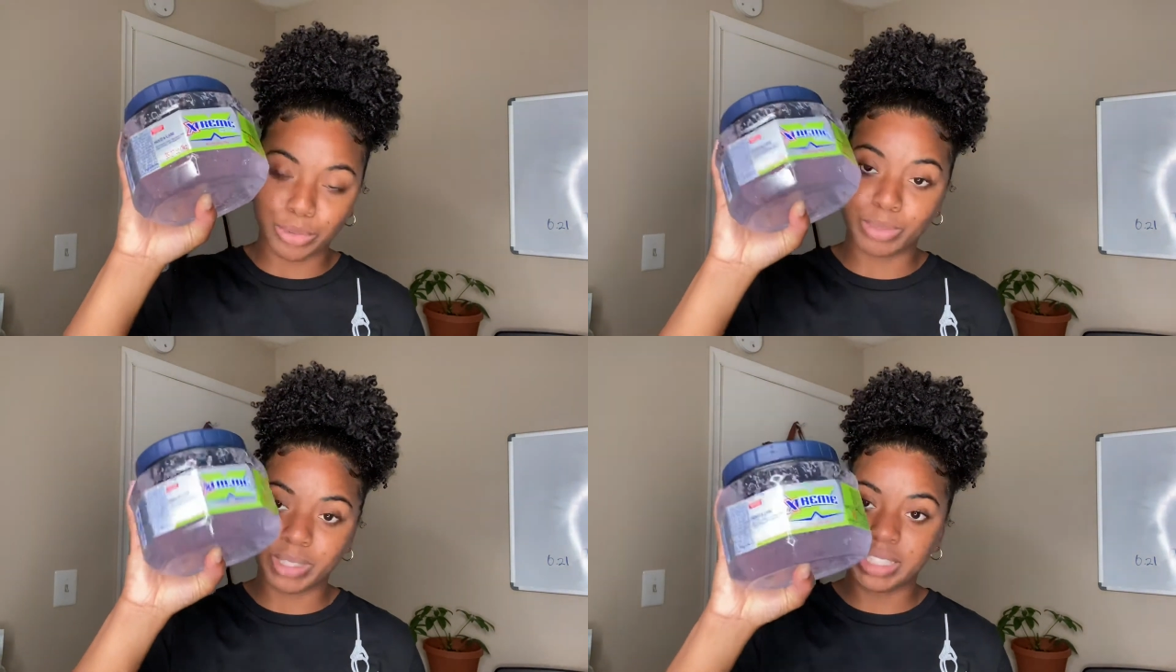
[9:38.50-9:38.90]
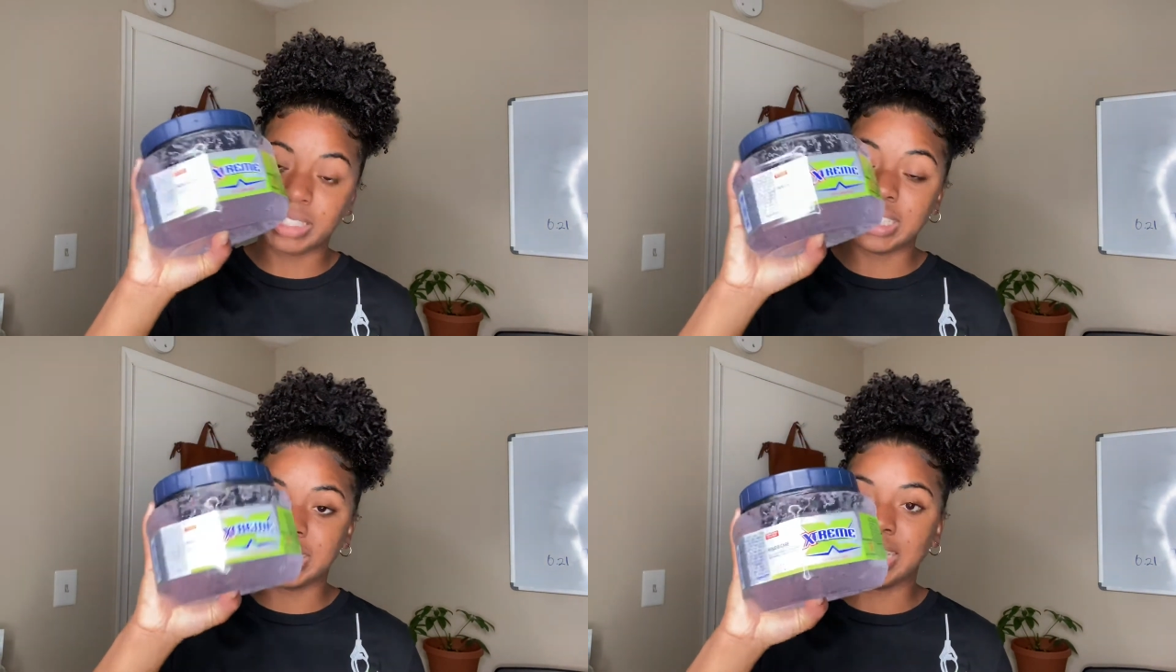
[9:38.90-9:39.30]
but this
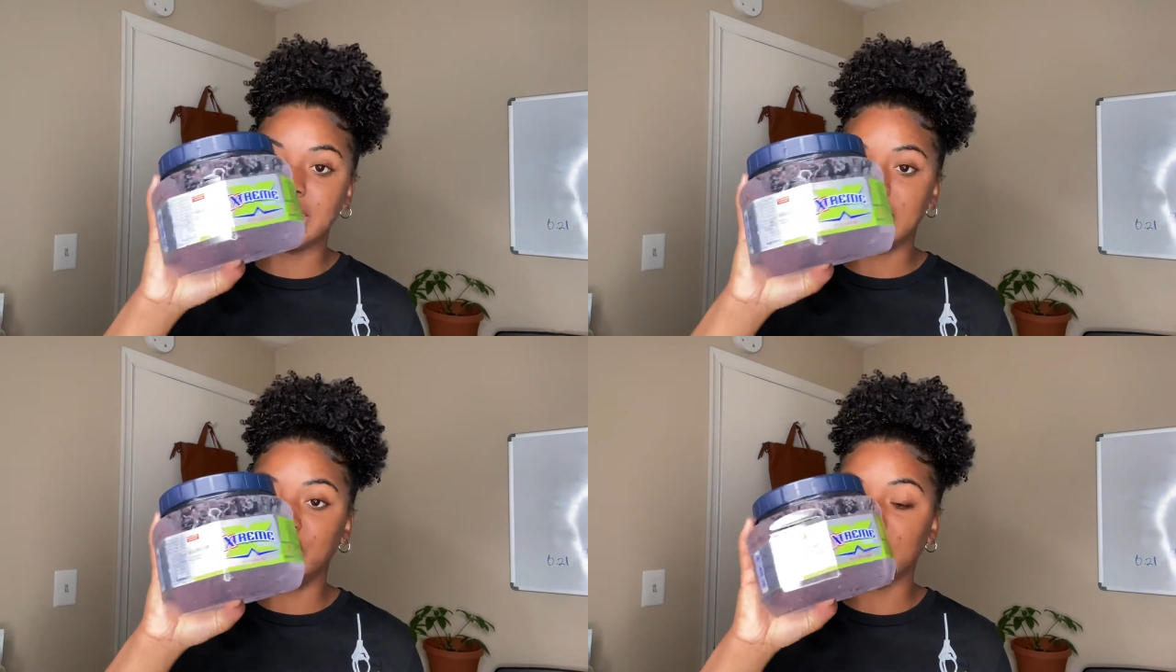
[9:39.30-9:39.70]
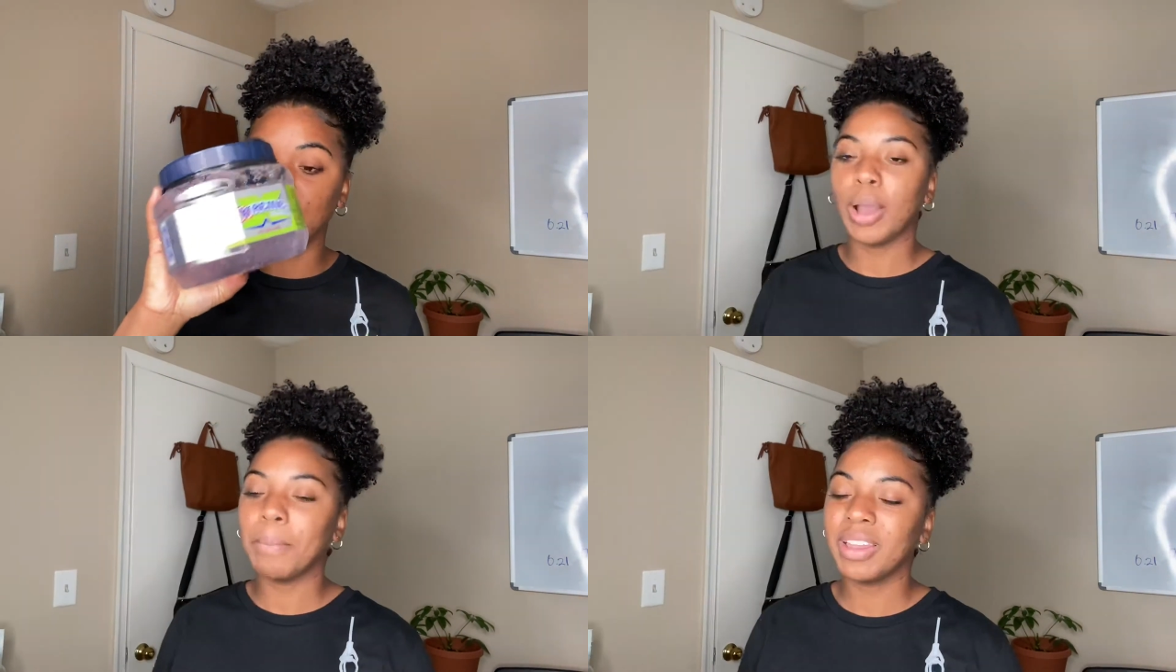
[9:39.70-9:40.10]
is the
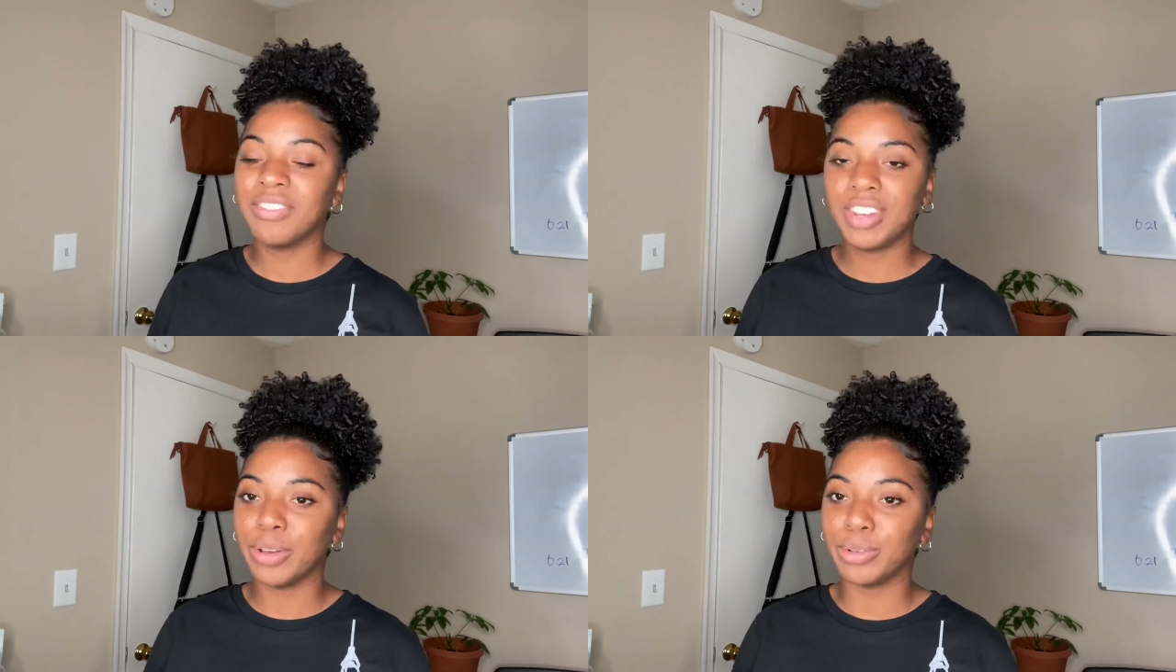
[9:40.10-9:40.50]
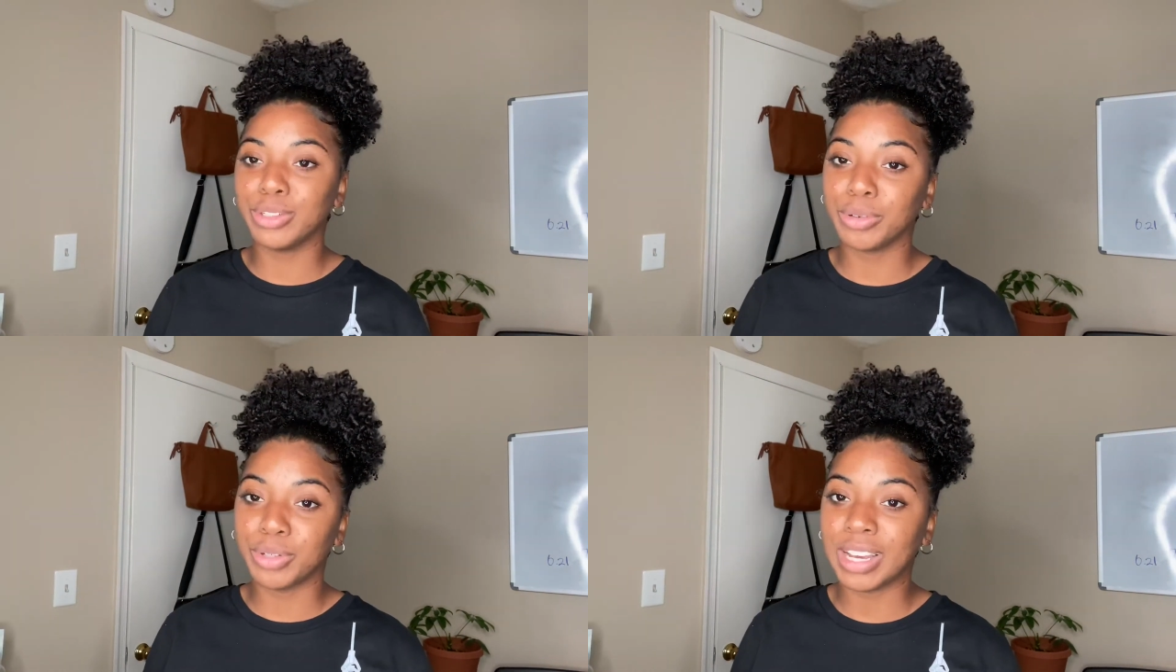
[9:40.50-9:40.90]
gel. I made a video
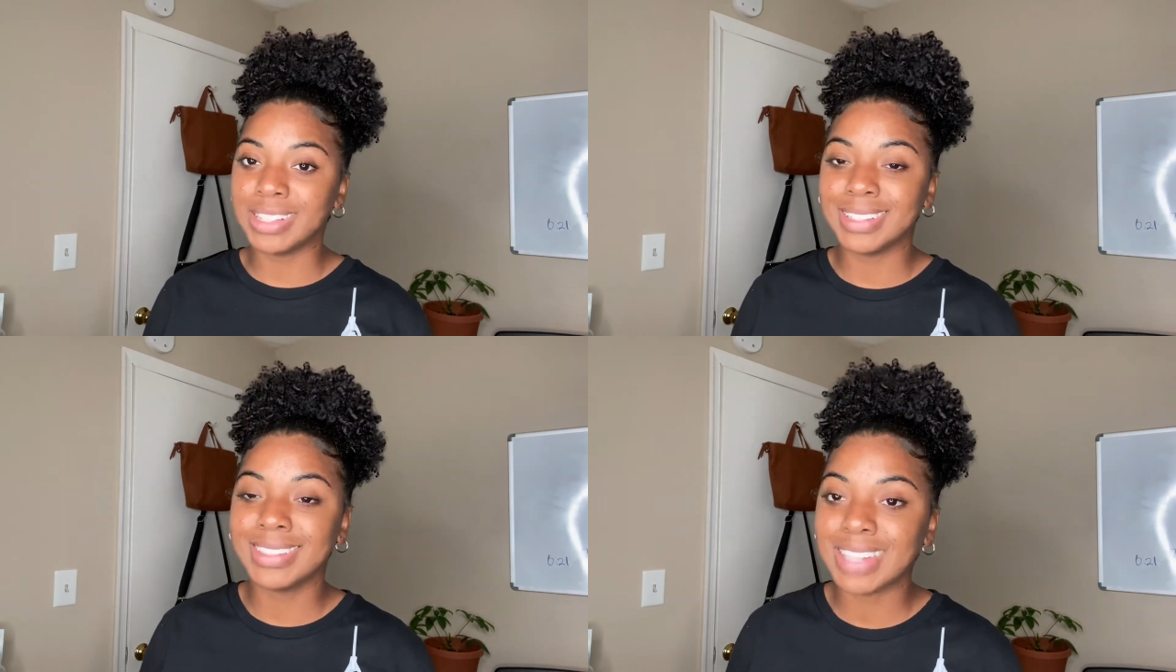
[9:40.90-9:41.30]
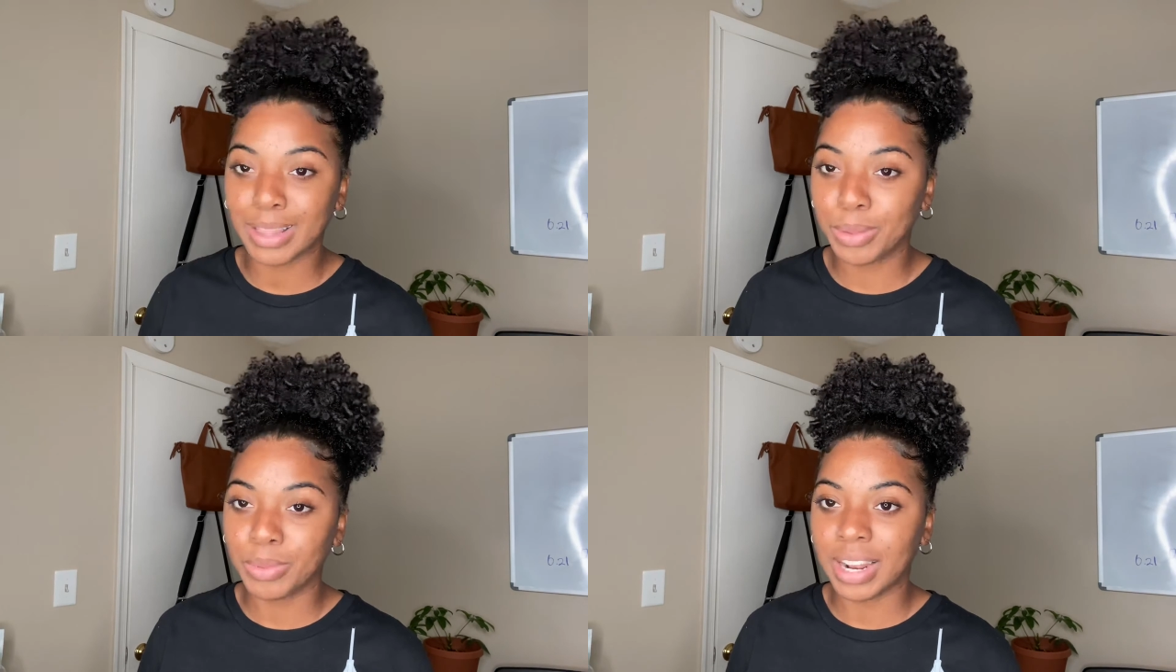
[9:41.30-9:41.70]
showing you guys
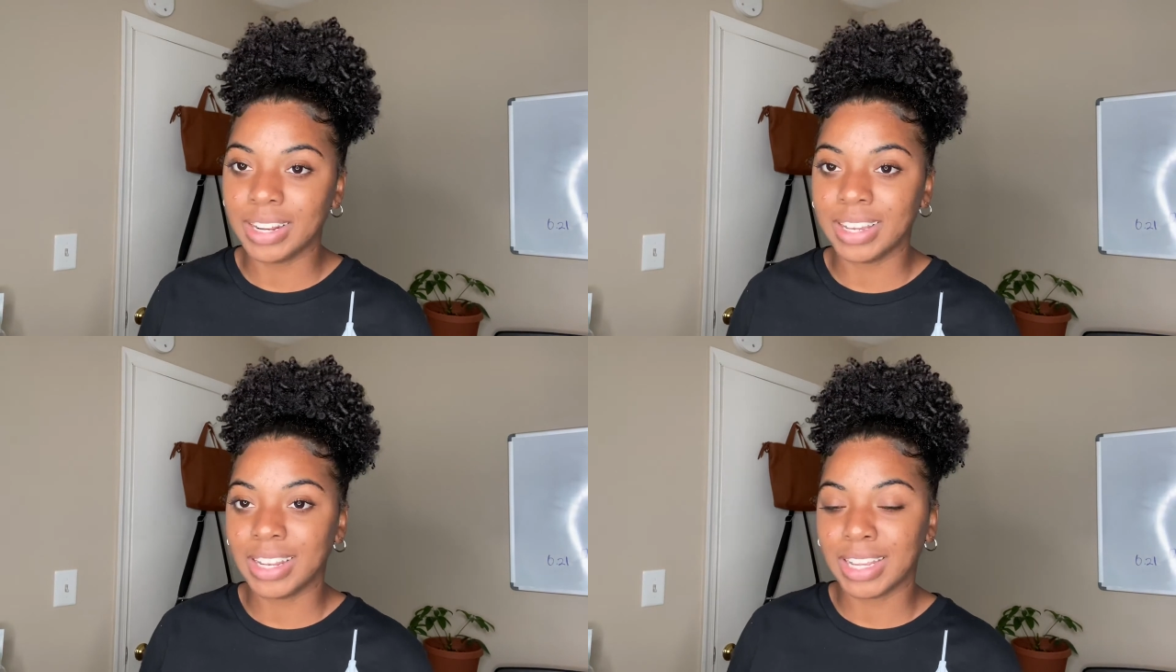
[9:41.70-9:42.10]
exactly what I did,